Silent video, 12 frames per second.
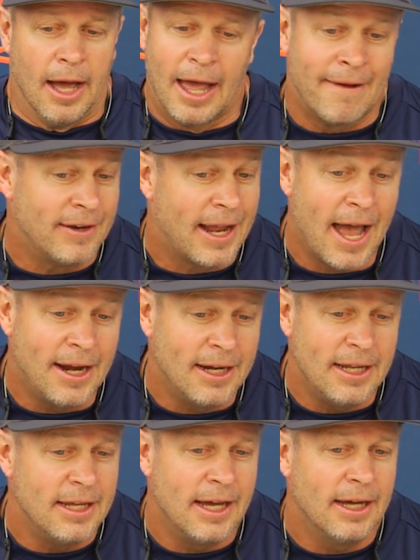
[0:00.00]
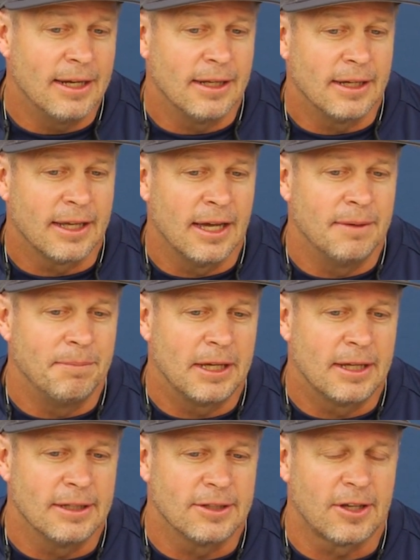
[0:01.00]
Haven't had any yet, again,
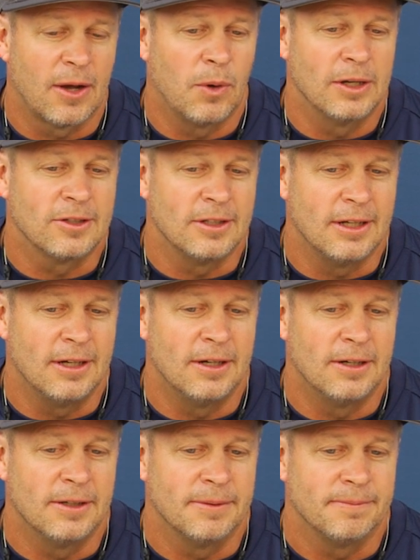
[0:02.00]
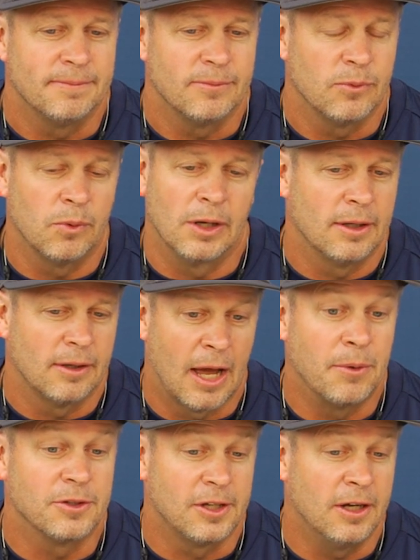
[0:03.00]
because I wasn't here well,
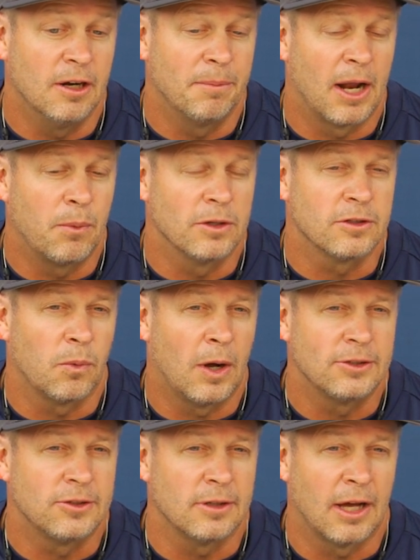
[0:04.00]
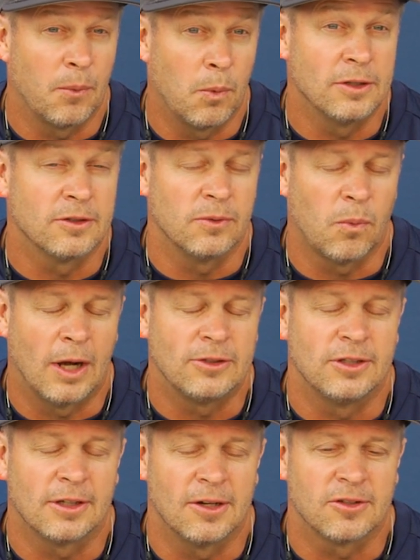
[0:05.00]
I was here, but I wasn't watch I wasn't
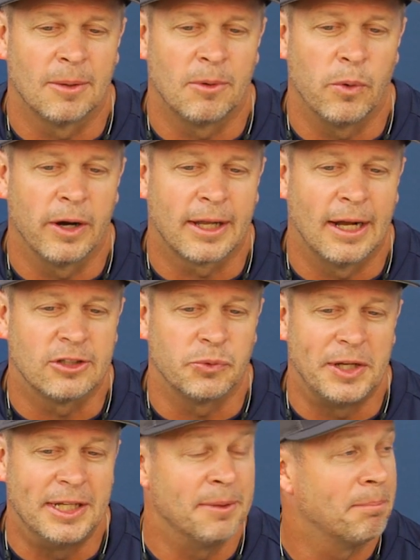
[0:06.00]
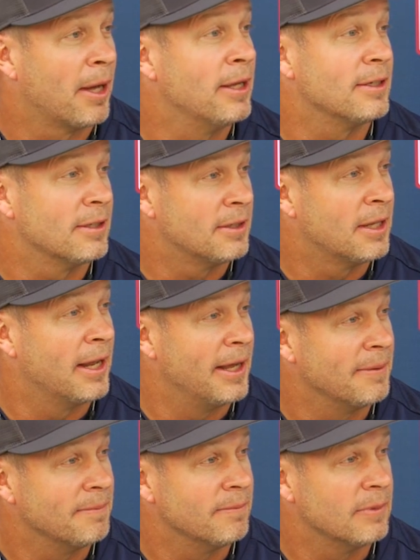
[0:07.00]
watching our summer workouts, and we didn't punt
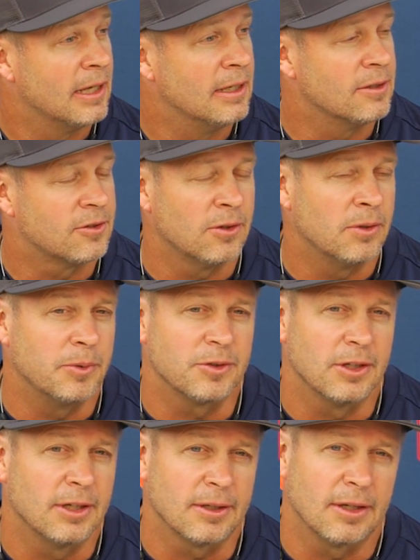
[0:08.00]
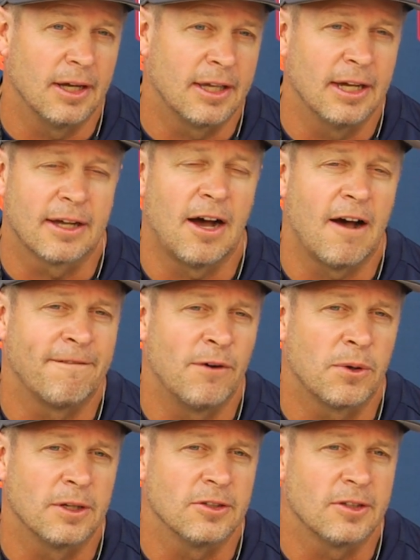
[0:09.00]
today, and so it was a, a kickoff
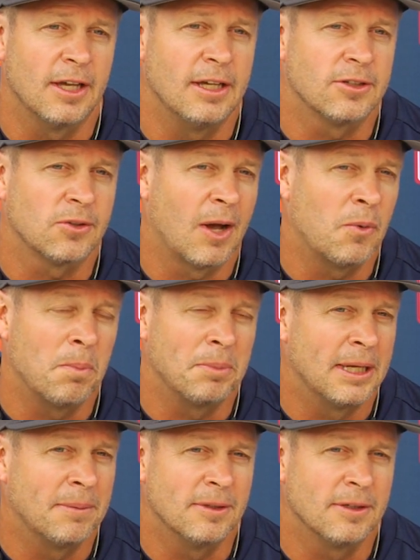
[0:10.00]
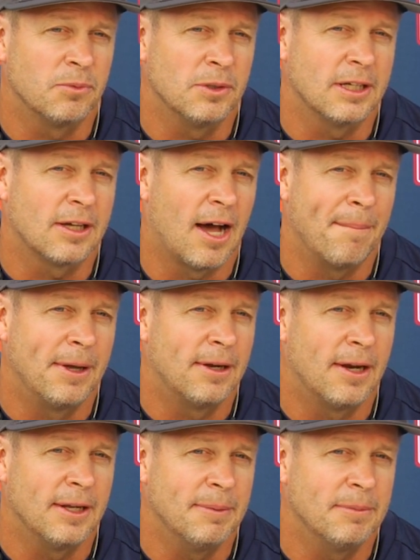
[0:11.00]
focus day. So I won't be able to really comment
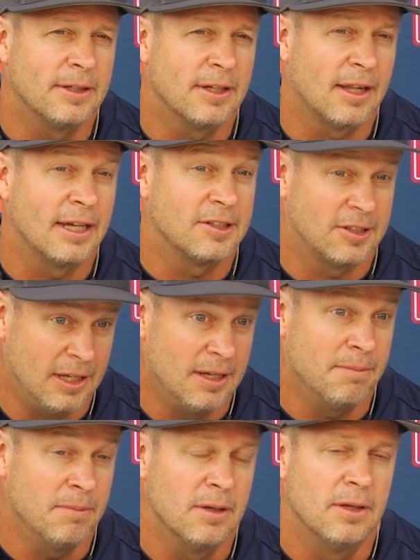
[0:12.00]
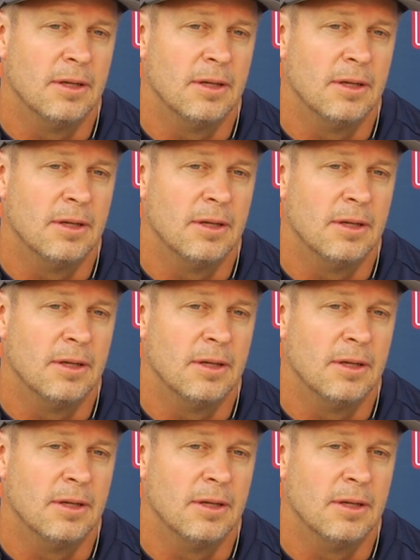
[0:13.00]
on him until I see him,